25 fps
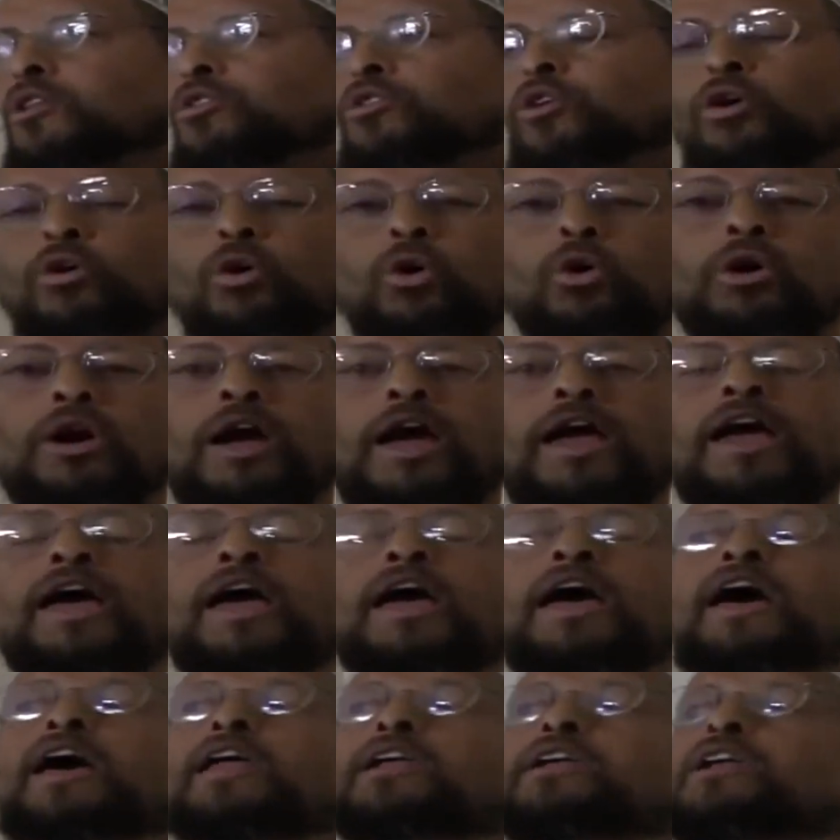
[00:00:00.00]
The
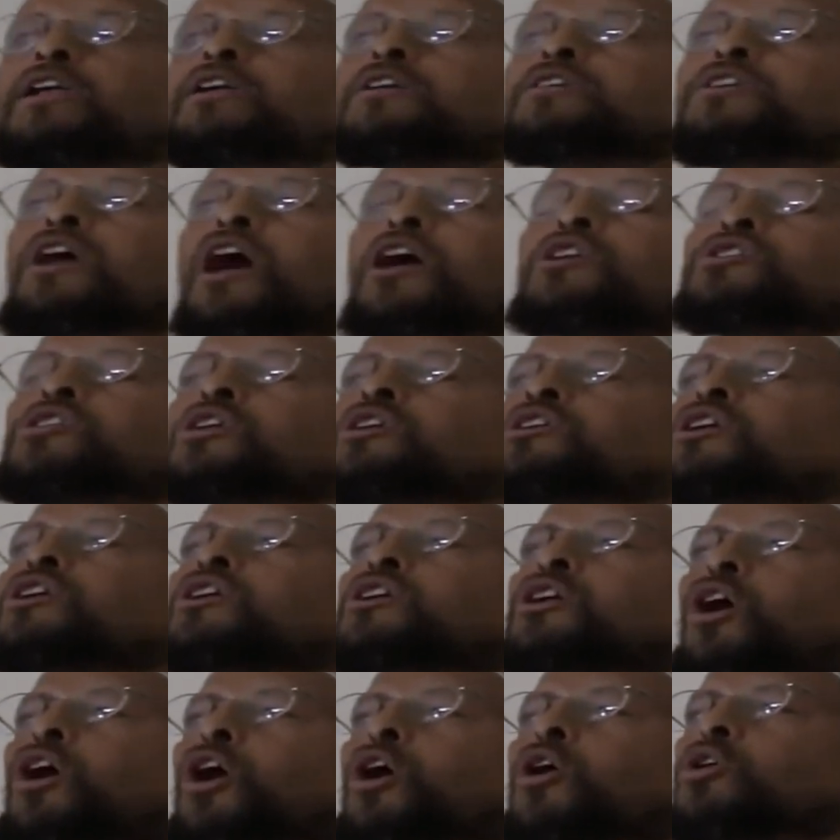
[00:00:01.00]
Quran doesn't
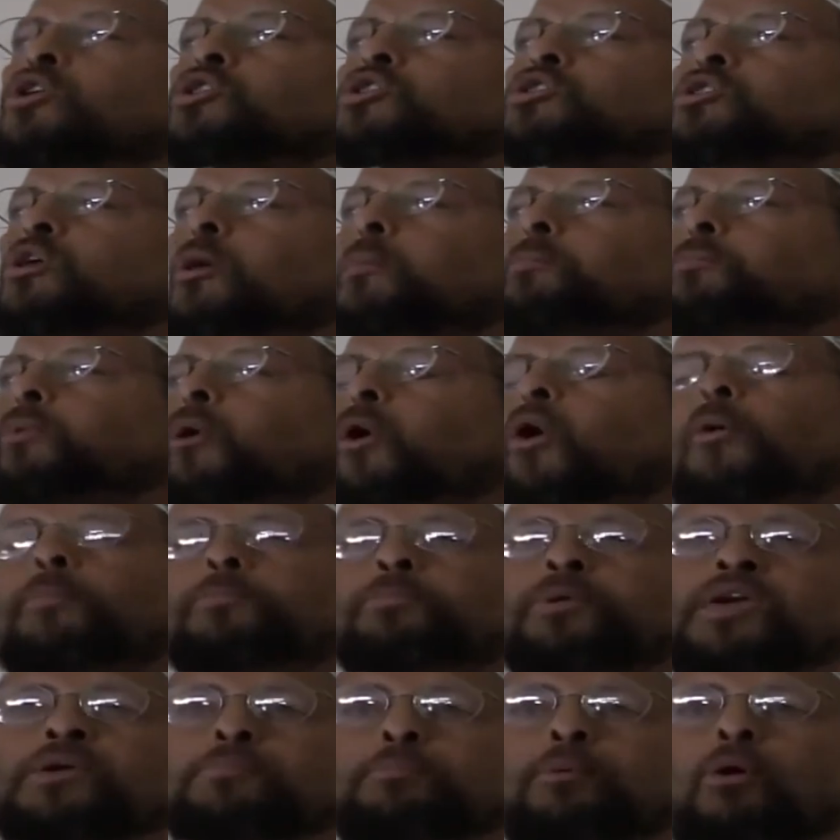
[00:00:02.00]
encourage the poor
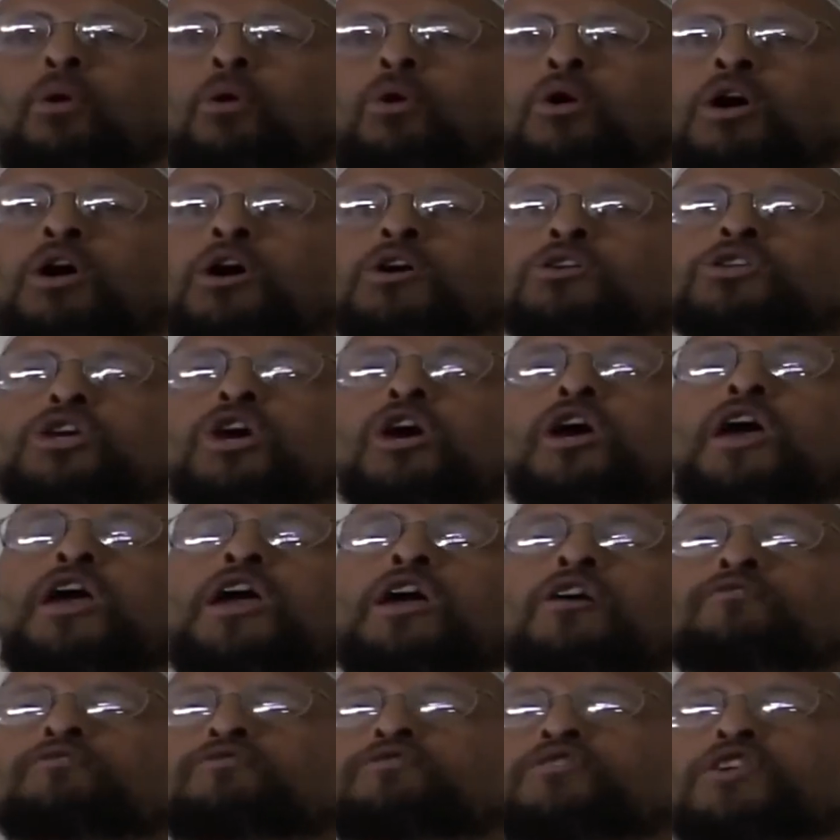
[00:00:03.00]
people
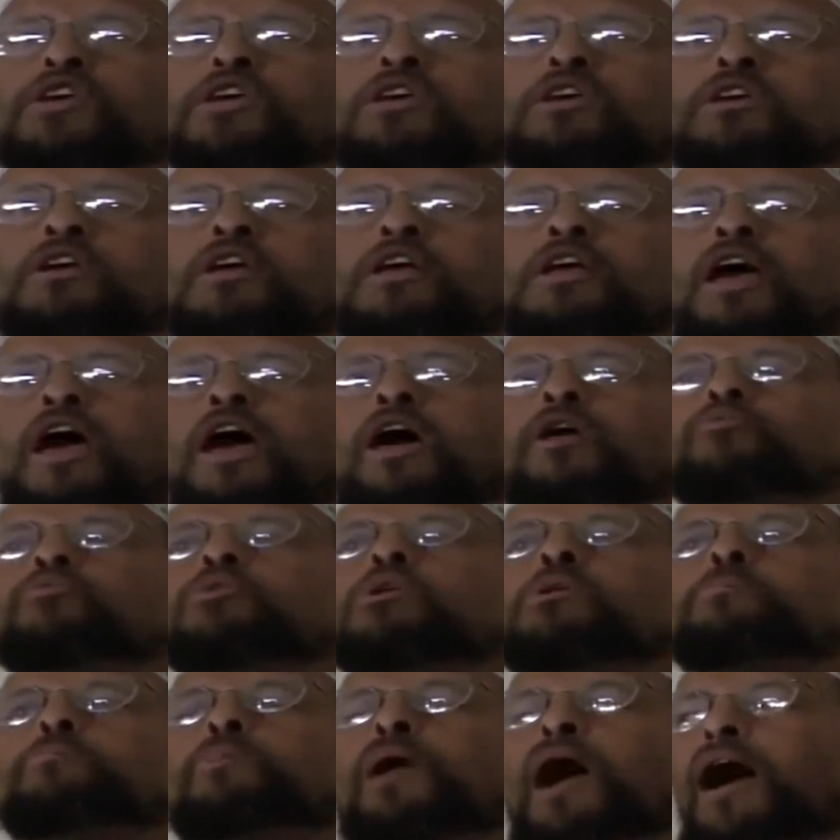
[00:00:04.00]
to envy
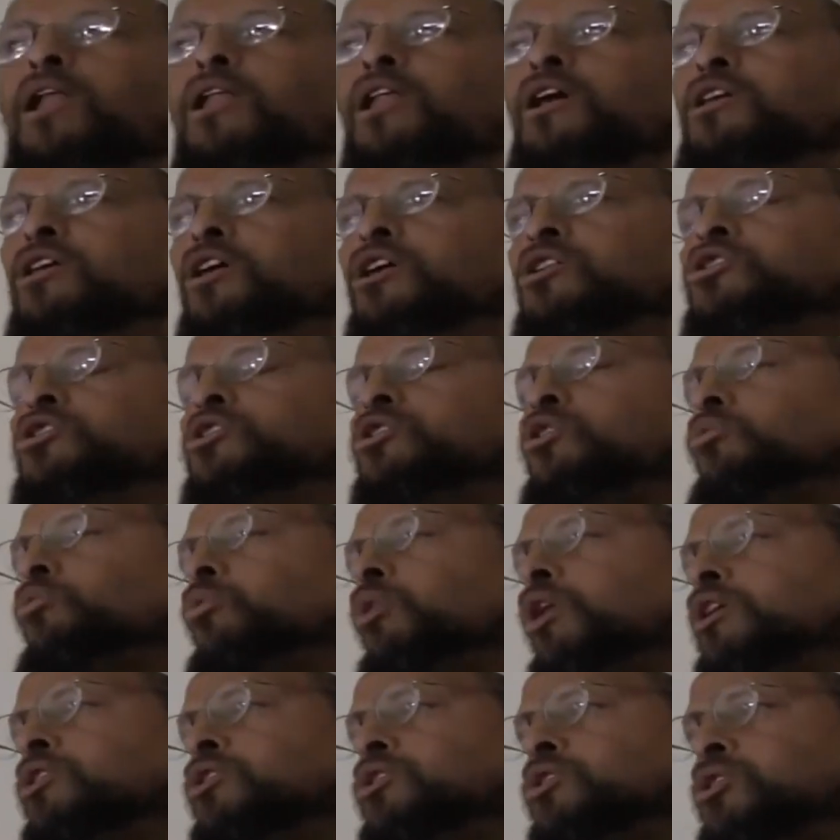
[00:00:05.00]
and rebel against the
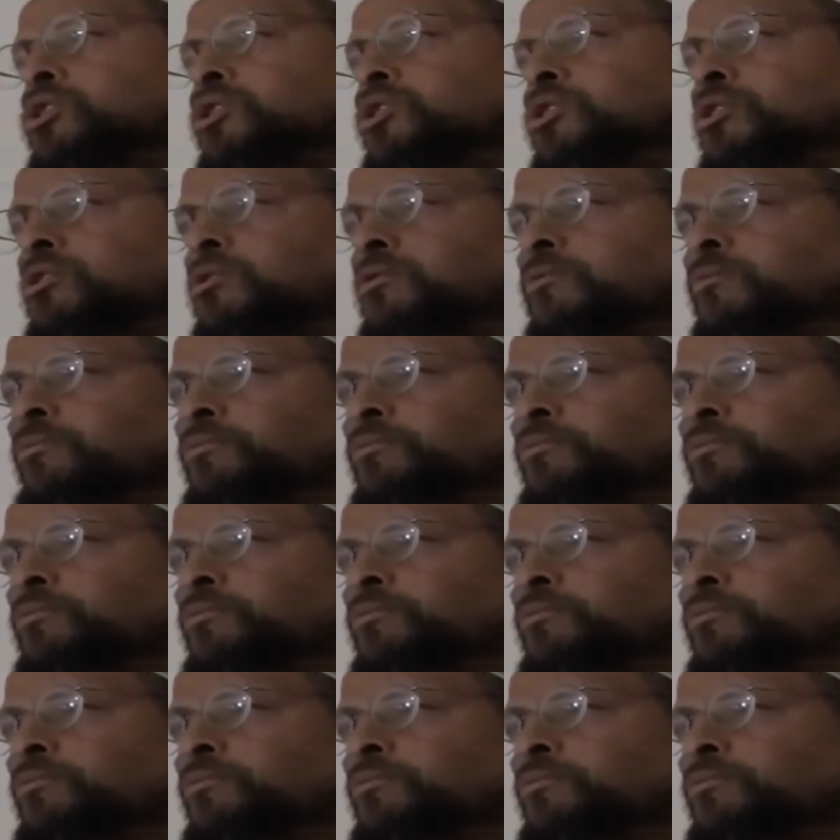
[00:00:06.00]
rich.